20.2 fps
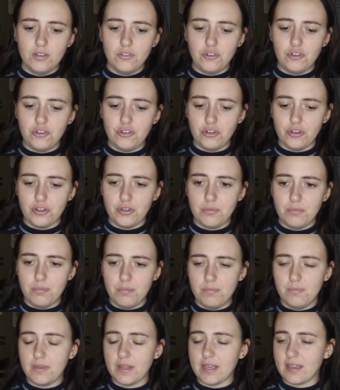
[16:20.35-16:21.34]
should,
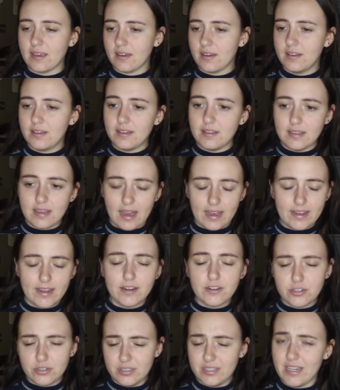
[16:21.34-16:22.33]
like, I
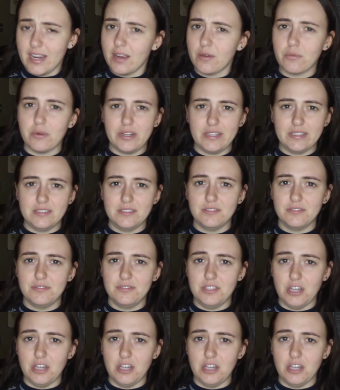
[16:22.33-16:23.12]
understand wanting to